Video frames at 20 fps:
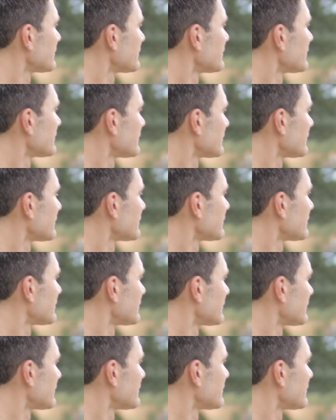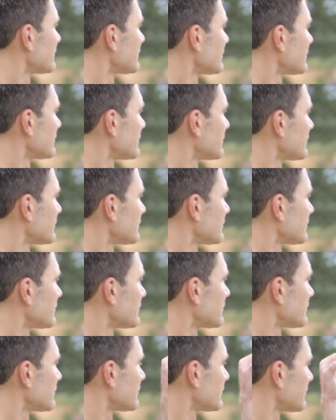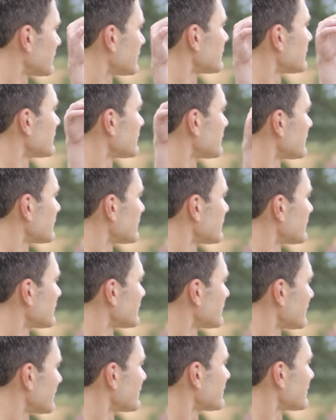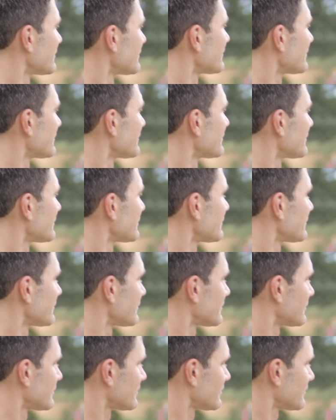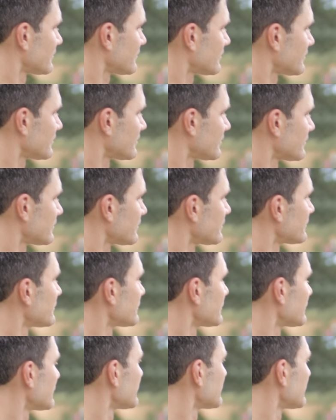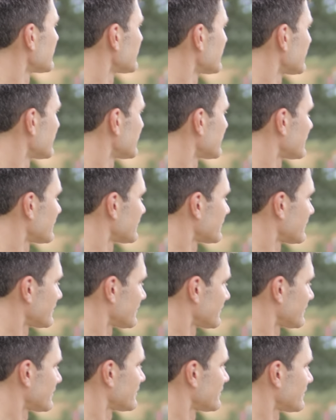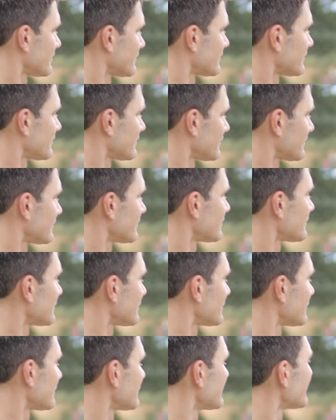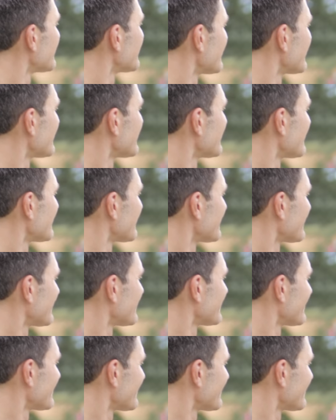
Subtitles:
No words are spoken by the person on screen.